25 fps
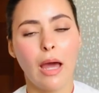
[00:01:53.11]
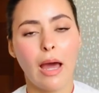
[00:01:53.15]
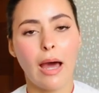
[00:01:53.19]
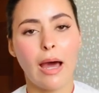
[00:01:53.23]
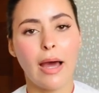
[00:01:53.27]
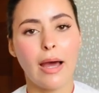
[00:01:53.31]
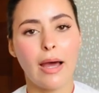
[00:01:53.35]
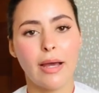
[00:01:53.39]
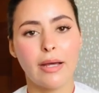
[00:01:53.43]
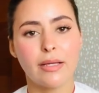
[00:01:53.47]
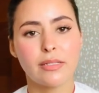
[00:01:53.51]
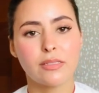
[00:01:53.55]

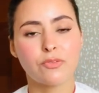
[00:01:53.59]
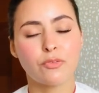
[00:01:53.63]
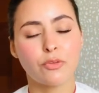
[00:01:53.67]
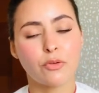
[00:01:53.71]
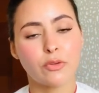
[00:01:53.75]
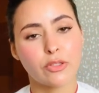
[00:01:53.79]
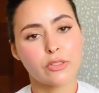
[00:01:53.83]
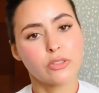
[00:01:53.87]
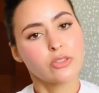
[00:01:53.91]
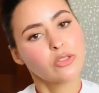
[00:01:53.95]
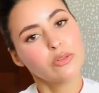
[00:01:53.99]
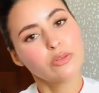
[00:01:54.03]
As for
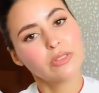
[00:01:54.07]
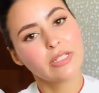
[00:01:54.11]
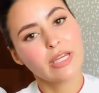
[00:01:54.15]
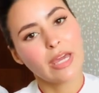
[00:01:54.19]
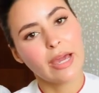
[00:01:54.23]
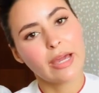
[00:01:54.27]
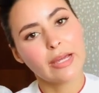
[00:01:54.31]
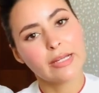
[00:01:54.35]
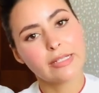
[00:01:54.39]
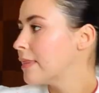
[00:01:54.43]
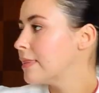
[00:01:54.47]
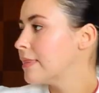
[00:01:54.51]
the
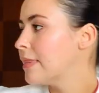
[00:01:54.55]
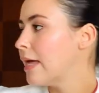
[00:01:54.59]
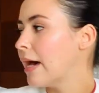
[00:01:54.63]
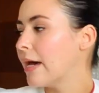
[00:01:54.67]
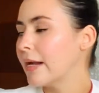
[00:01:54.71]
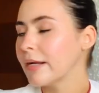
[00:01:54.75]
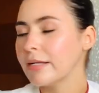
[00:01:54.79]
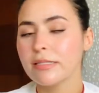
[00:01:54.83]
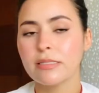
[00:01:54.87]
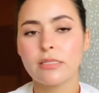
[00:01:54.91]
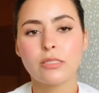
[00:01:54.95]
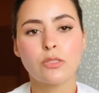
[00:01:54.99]
suitcase,
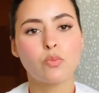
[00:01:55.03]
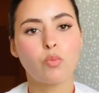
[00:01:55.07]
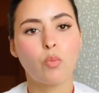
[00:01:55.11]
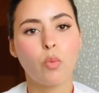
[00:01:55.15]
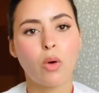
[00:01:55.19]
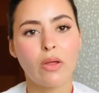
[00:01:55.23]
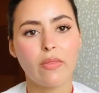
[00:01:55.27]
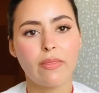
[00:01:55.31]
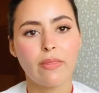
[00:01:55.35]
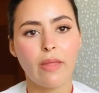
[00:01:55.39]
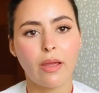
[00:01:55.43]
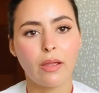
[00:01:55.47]
that is
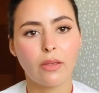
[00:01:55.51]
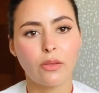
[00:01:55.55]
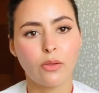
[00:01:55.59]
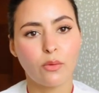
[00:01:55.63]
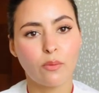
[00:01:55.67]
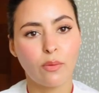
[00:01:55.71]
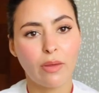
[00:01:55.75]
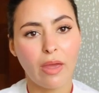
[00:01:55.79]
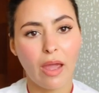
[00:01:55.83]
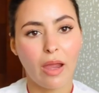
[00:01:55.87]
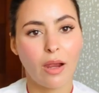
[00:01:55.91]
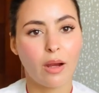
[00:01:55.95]
one that
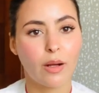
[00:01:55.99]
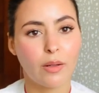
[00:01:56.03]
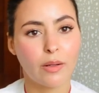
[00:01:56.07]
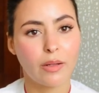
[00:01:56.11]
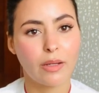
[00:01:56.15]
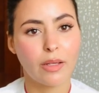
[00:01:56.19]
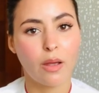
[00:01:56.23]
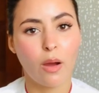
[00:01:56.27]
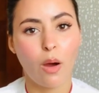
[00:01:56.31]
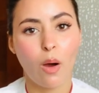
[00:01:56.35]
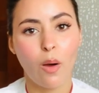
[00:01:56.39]
you carry